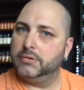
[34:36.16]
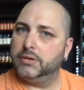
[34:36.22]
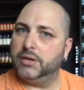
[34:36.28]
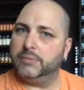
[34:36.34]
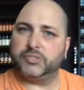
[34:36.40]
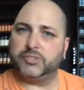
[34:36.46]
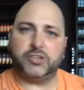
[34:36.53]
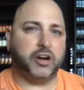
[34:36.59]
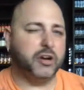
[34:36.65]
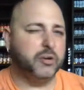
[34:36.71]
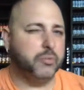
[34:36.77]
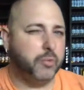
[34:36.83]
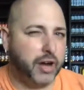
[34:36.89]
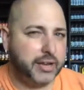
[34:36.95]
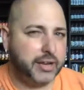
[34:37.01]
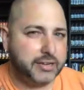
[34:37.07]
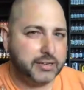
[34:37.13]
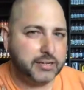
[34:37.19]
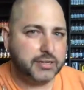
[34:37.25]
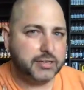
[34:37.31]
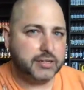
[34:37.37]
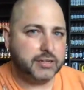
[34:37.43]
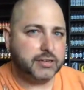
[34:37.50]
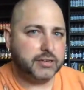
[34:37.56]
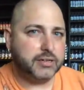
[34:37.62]
I'm sorry, what?
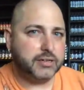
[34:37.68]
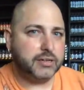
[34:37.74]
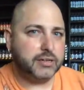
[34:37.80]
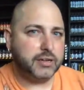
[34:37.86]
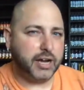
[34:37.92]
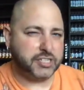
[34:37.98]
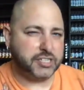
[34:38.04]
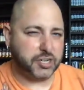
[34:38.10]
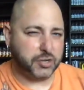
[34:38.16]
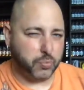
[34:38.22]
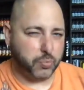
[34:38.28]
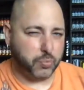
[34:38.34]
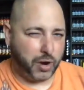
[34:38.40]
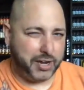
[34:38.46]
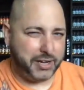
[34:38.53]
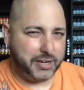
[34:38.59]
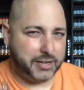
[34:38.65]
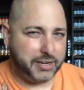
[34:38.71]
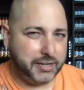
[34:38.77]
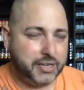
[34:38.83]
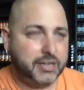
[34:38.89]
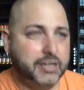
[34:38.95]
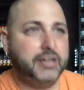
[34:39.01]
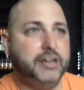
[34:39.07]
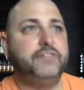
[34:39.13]
I should what?
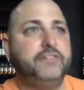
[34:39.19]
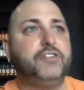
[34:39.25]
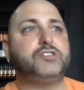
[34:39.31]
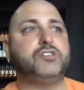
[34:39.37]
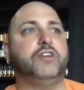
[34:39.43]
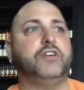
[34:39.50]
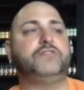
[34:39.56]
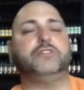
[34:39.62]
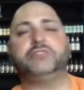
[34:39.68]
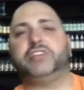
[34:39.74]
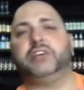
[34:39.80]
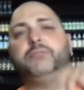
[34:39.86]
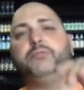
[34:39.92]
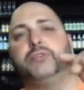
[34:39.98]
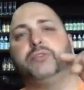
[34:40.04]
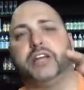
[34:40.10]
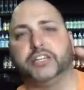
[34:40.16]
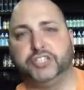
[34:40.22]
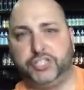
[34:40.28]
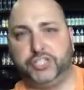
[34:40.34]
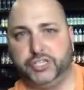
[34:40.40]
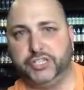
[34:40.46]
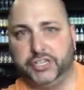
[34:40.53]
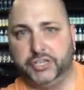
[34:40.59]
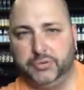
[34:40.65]
First off, don't tell me what I
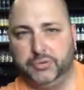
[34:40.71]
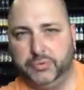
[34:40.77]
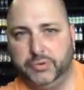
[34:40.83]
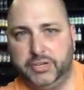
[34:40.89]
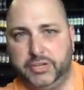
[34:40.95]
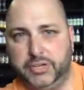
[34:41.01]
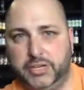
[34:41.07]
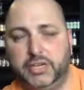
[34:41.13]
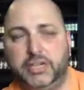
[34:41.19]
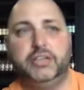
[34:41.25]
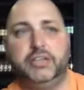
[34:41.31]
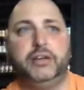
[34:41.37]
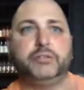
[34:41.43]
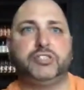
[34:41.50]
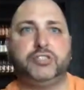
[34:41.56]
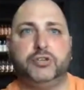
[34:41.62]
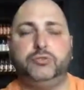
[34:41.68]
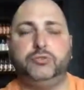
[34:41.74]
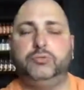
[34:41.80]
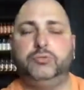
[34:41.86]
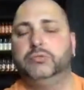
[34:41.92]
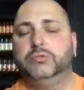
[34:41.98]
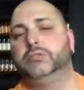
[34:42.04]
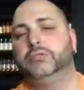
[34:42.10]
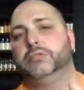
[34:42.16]
should do. Number two,
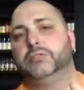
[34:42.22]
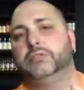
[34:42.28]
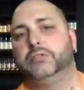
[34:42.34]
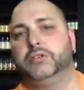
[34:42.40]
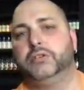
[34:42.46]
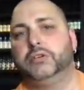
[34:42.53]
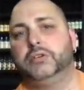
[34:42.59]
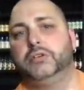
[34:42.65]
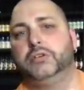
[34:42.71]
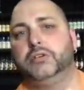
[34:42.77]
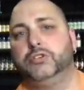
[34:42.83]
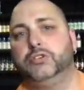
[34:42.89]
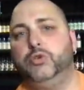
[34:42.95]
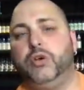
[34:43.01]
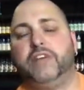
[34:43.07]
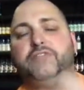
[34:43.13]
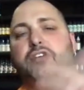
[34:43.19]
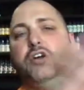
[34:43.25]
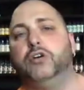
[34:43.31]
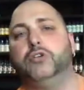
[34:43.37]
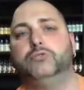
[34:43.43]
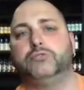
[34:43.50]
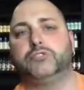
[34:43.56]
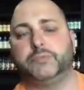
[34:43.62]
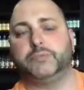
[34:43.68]
you have
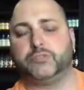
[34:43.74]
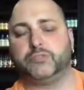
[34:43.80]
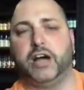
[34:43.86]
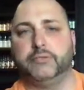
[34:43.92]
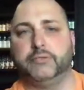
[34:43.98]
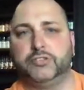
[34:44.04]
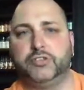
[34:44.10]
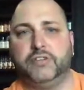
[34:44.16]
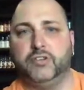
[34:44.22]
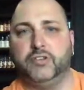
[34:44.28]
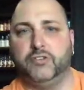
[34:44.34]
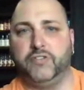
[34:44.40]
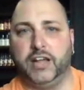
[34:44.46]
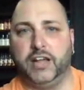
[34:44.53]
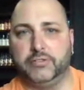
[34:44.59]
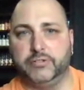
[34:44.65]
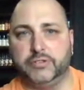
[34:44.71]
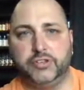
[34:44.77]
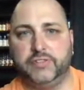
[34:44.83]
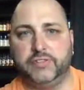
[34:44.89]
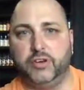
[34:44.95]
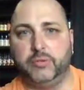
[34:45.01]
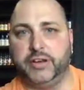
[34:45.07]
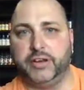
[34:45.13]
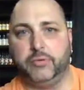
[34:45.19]
no subscribers. You have no followers. You have
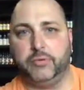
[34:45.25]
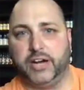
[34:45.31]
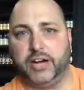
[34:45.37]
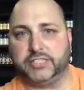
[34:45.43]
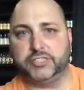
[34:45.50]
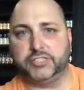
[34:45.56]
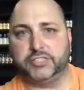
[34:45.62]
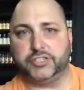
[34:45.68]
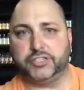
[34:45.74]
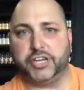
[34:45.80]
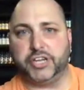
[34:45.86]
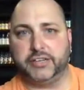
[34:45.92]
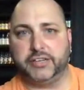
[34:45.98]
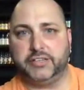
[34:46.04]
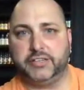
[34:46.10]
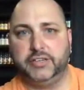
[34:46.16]
nobody that watches your shit